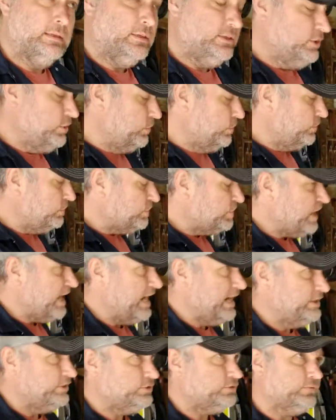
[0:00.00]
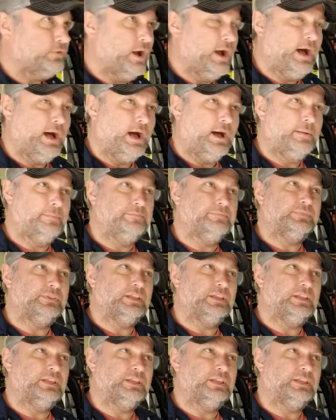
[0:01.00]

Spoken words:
That you changed the bike from?